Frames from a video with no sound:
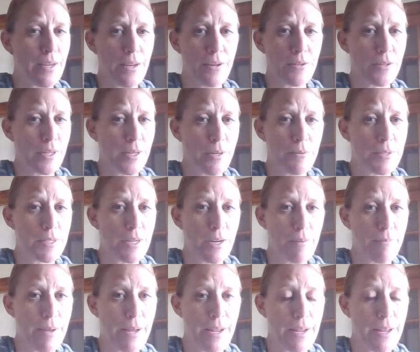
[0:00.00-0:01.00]
I usually don't
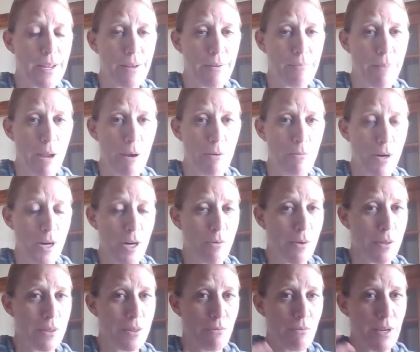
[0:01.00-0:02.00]
share my work
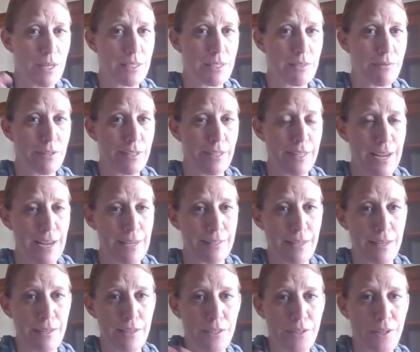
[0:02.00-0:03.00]
with the rest of class.
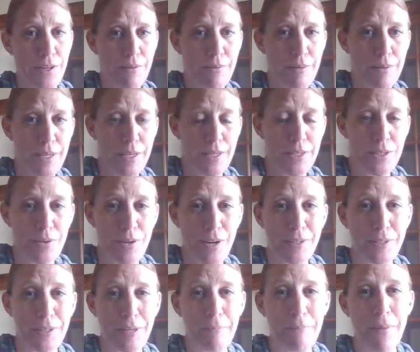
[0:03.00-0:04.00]
I just share it with the
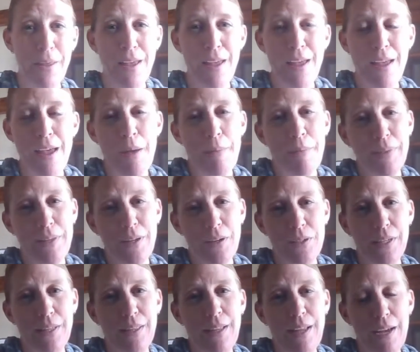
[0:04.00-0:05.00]
instructor. But
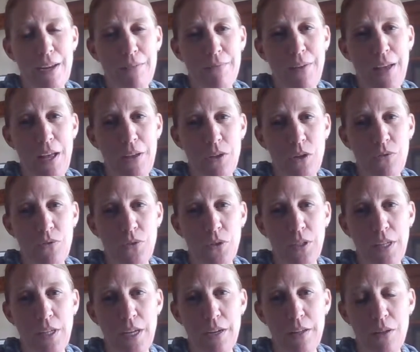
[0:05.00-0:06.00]
there's a lot of value for
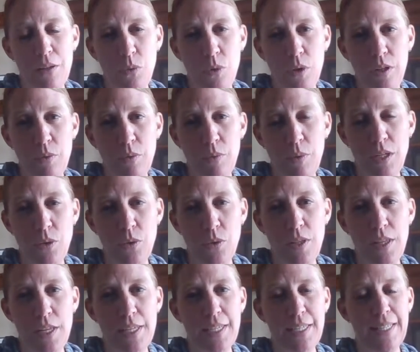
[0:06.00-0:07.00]
a lot of the work that we do
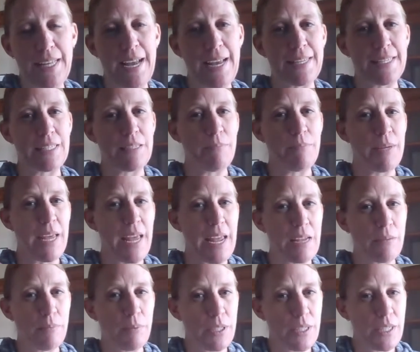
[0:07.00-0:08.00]
in this class to be
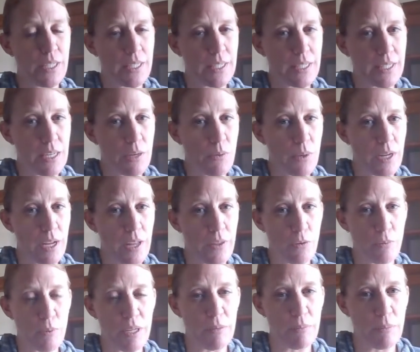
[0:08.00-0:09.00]
able to see what
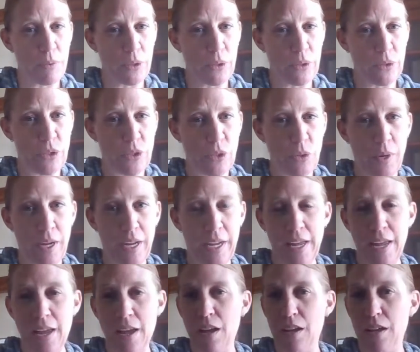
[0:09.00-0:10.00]
other people are
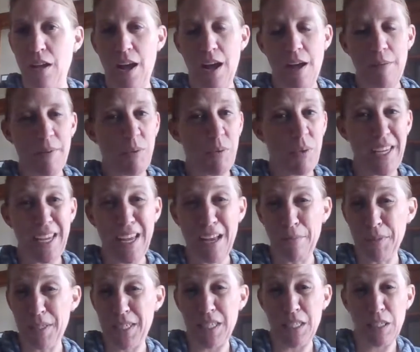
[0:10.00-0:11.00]
doing. It really
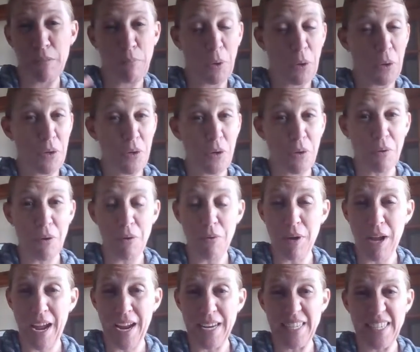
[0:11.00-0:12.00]
helps to spur your
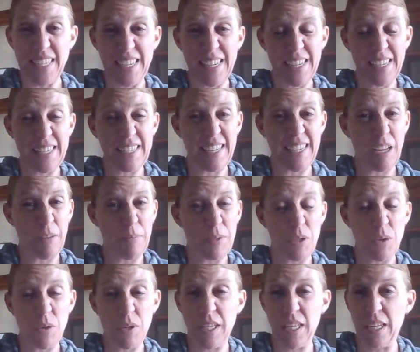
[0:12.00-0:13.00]
own ideas. It
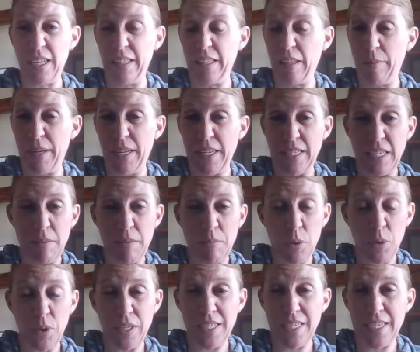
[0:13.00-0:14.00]
helps you to get a little bit
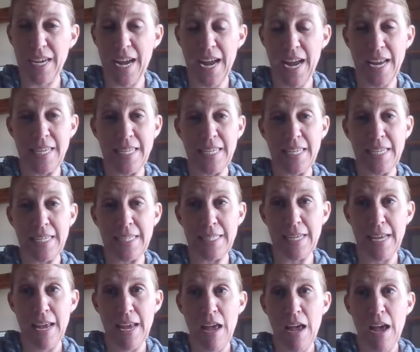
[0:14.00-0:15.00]
deeper into ideas.